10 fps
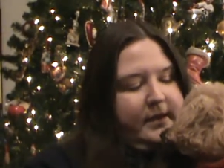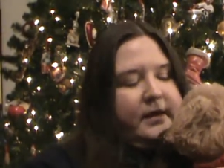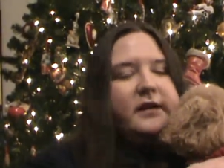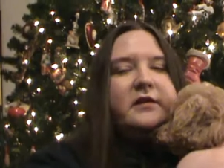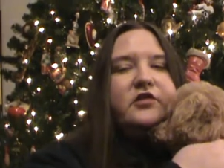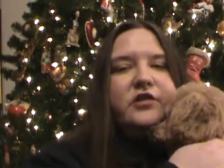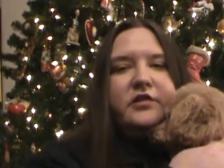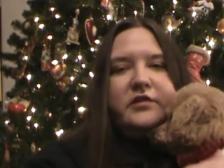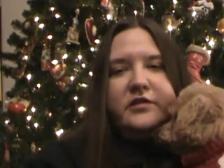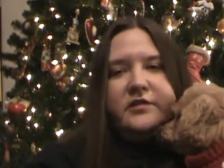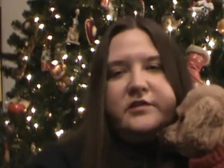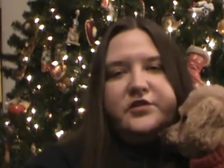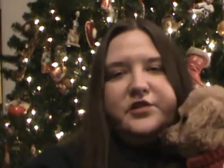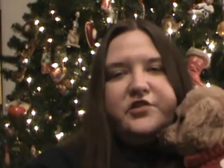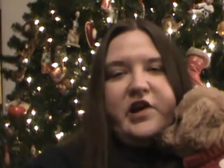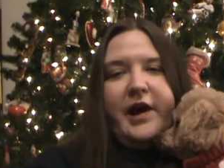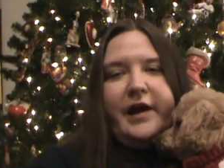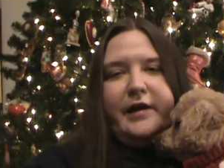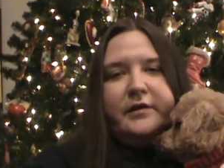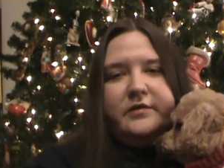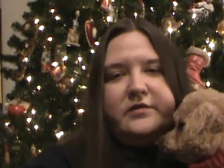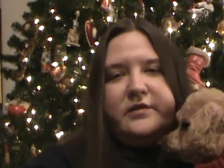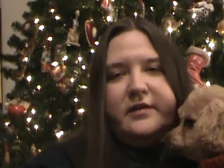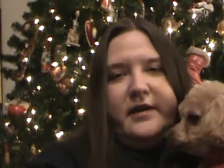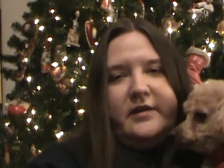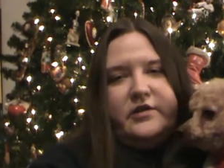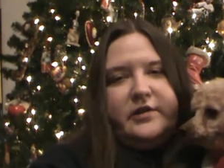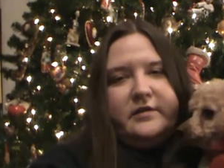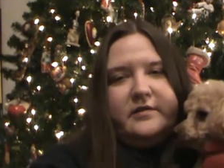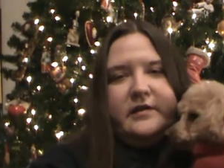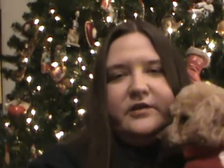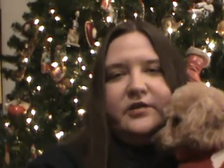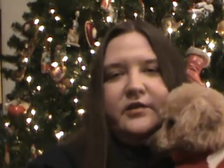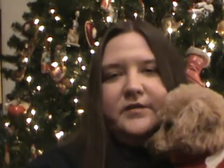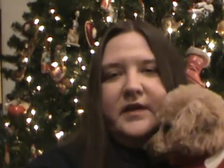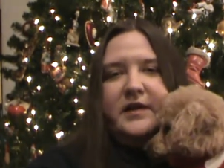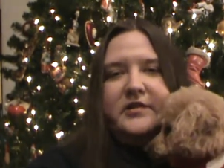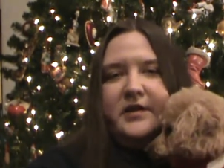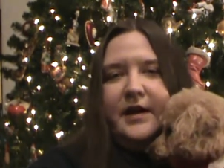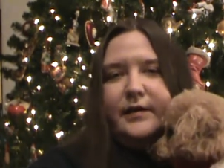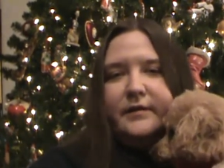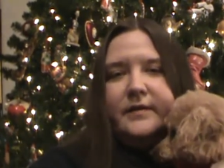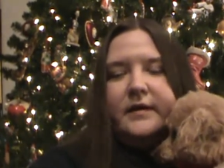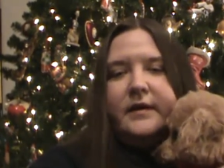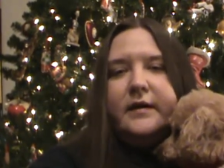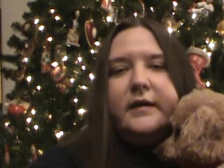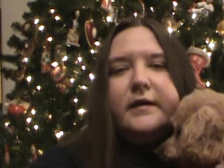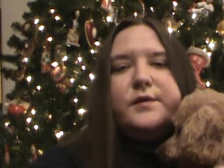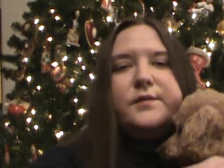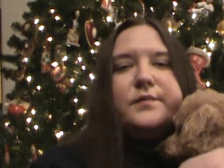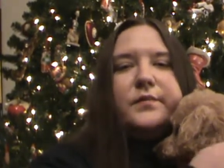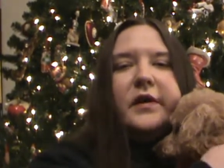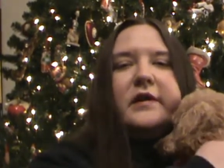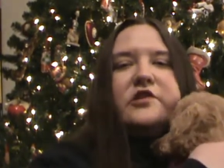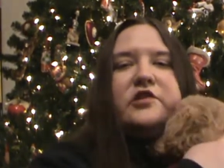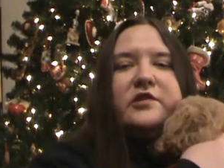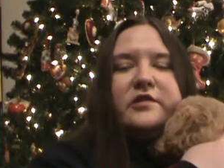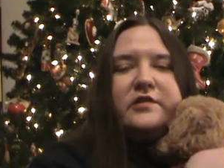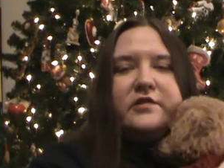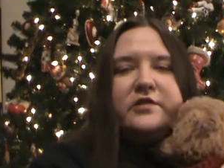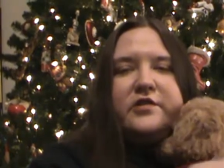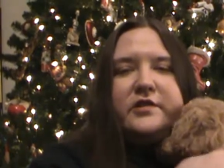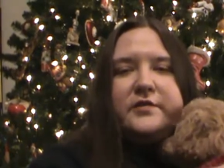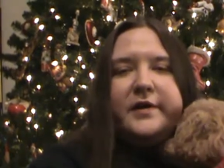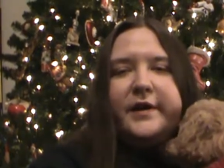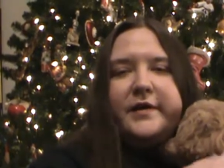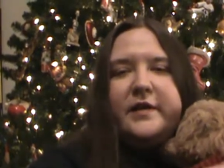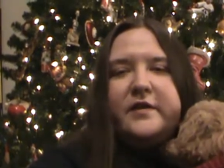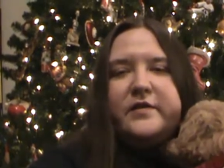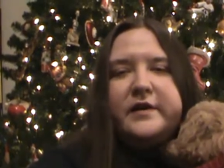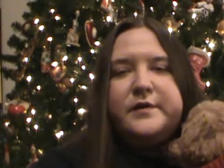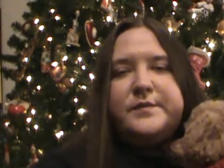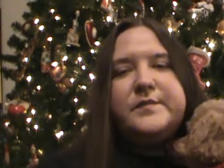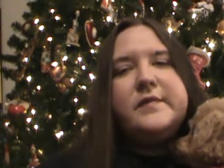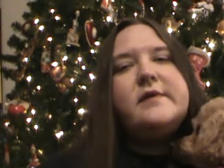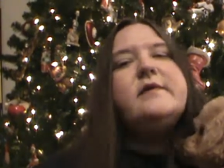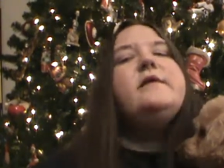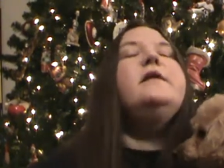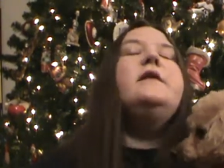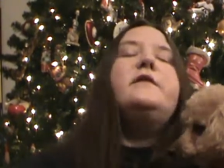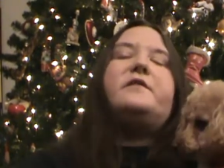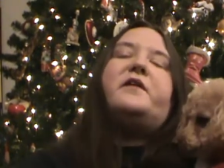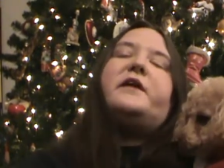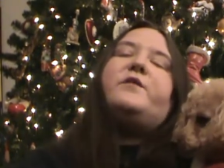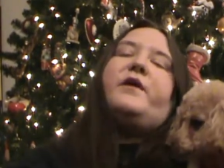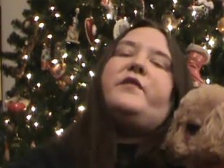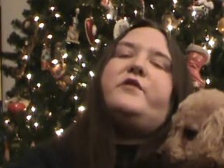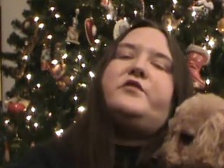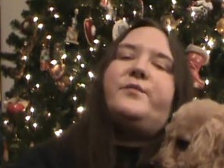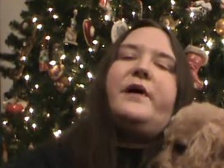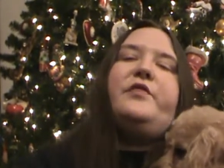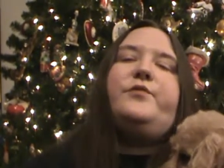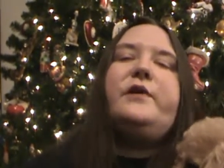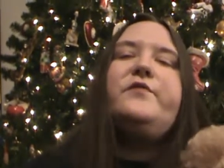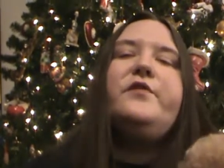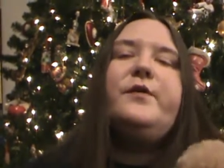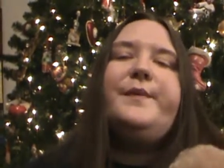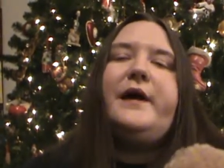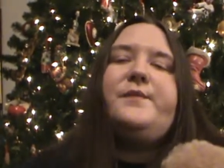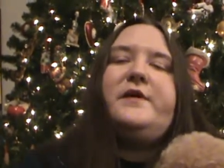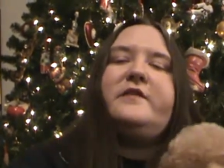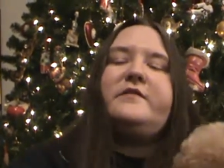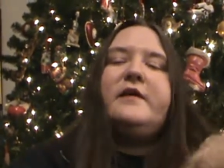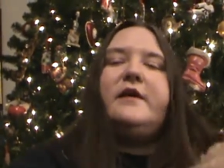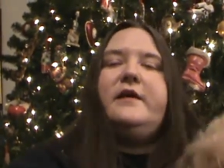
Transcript: And she just, she's shy. She, as you can see, she's very shy. But she just, she's very loving. So anyway, those are my three fur babies.